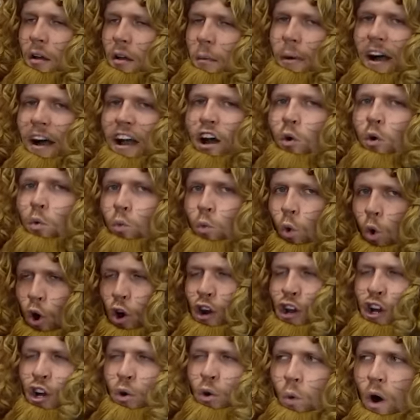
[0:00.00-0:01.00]
by a
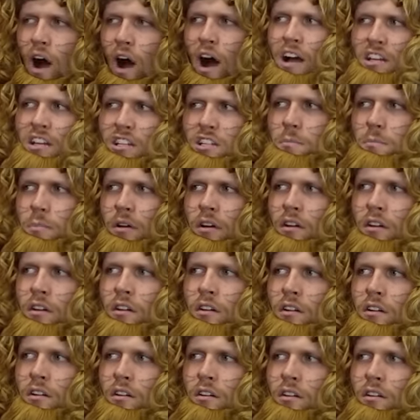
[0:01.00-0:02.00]
warrior wasp
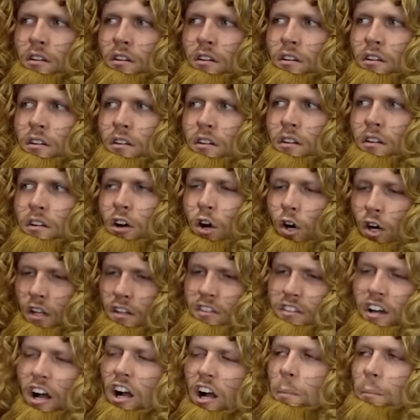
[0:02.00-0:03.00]
or a
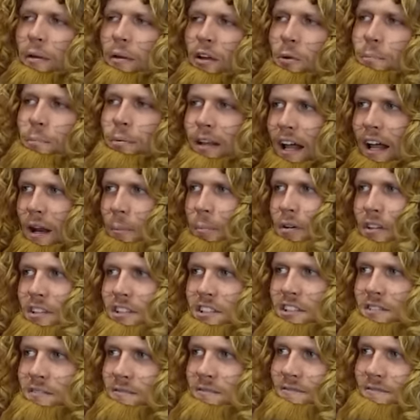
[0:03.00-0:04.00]
duck-billed platypus?